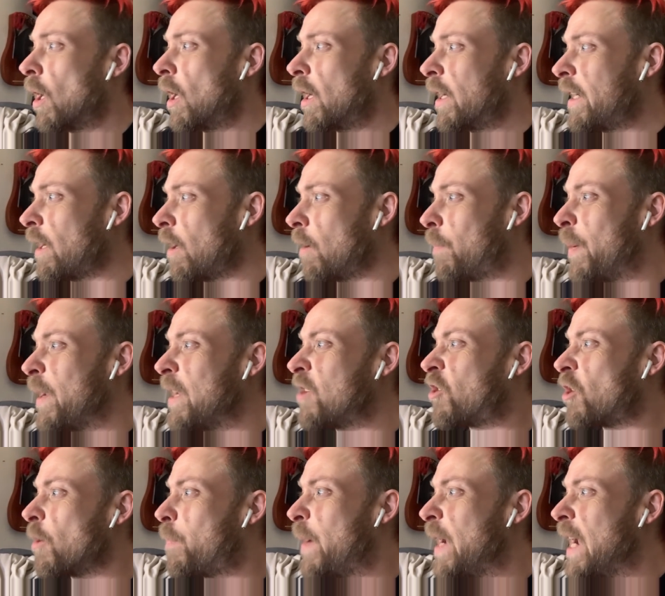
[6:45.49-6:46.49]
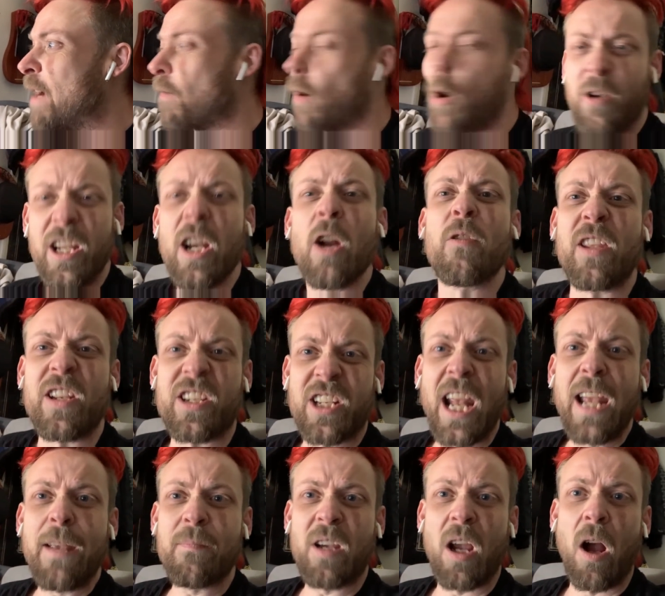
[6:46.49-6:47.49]
you know, the
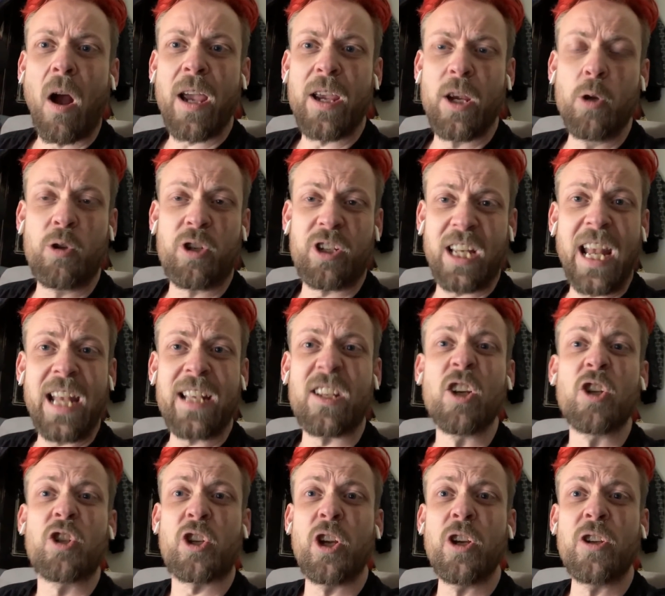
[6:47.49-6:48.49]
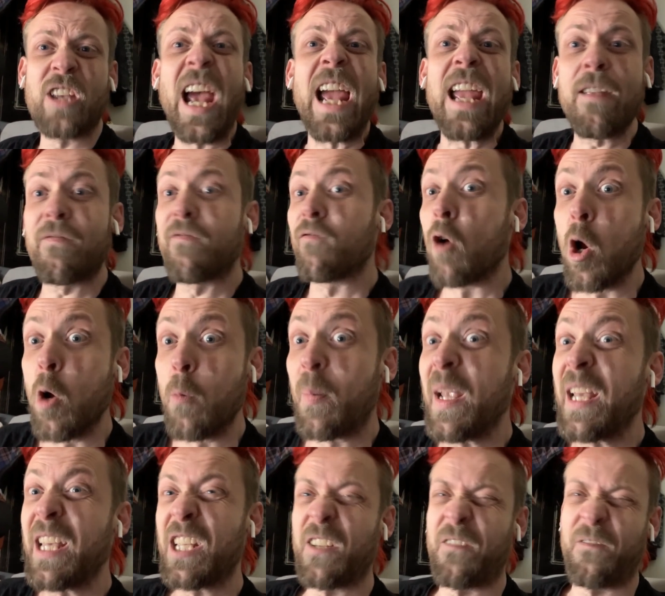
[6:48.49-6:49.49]
same guy who said to Dave
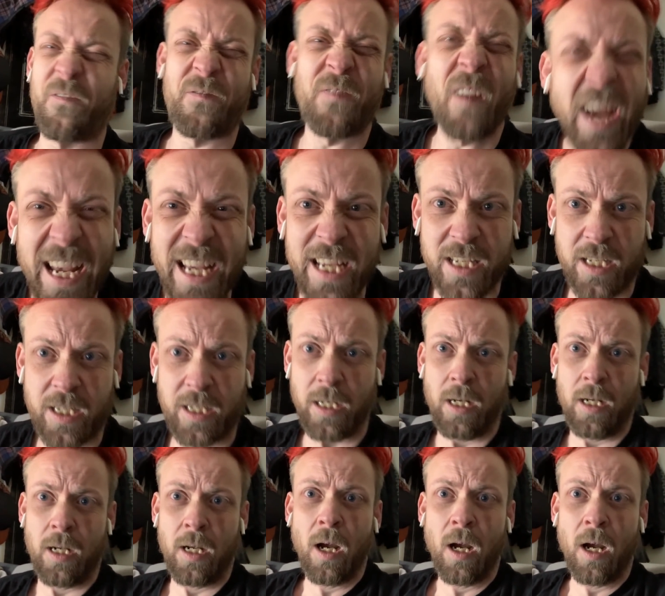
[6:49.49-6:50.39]
Rubin's face,